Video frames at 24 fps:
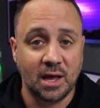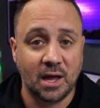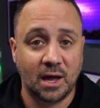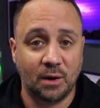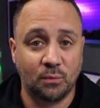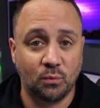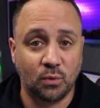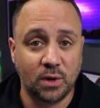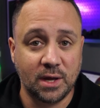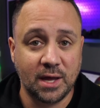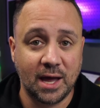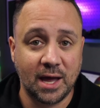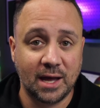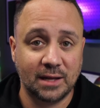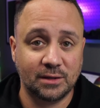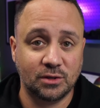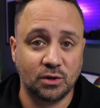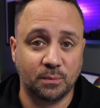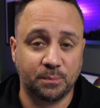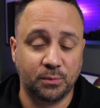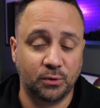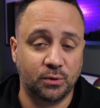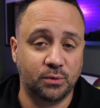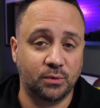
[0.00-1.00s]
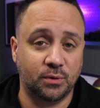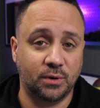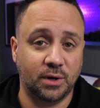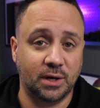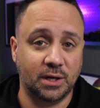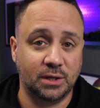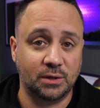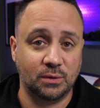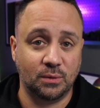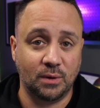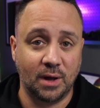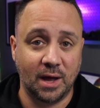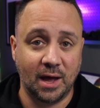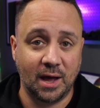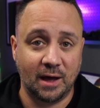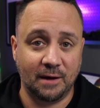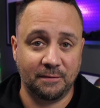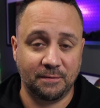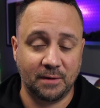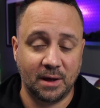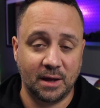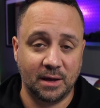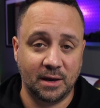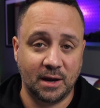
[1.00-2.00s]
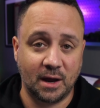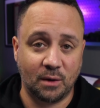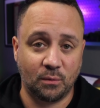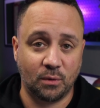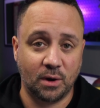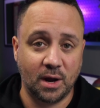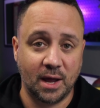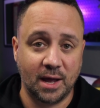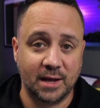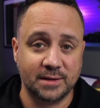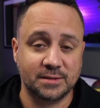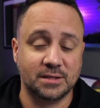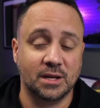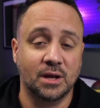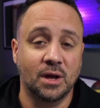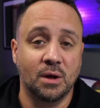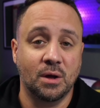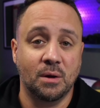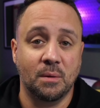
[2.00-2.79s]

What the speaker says: and we had the opportunity to have in our hands